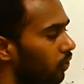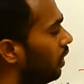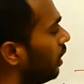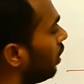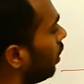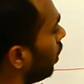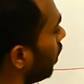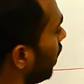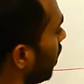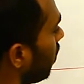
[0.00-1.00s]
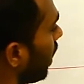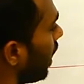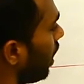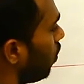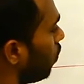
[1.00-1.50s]
See, it is
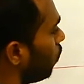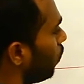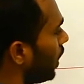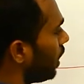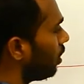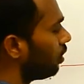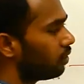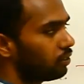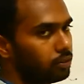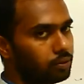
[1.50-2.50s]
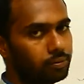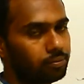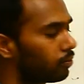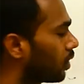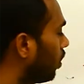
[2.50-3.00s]
a V,
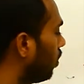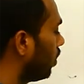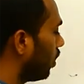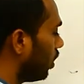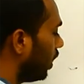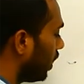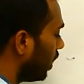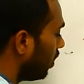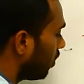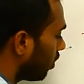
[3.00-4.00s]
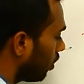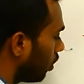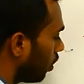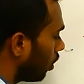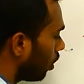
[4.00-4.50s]
it is
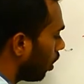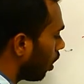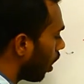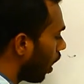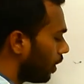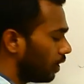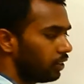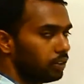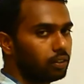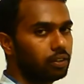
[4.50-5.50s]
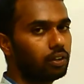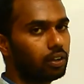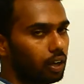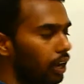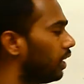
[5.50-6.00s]
I.
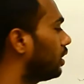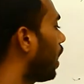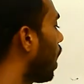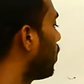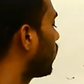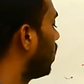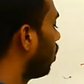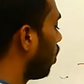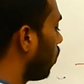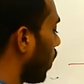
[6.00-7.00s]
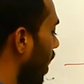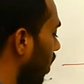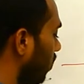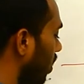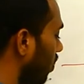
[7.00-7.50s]
Current I am measuring on
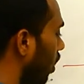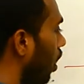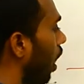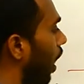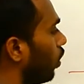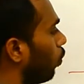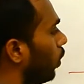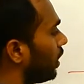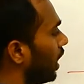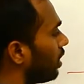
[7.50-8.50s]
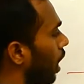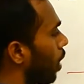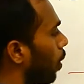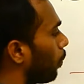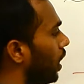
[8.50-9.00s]
y-axis and voltage
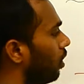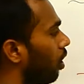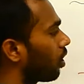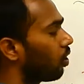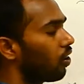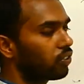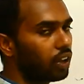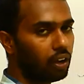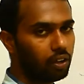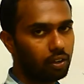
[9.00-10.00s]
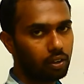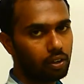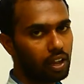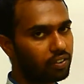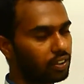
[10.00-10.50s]
I am applying across
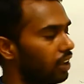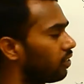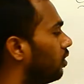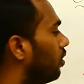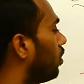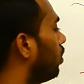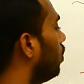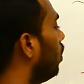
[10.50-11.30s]
the x-axis.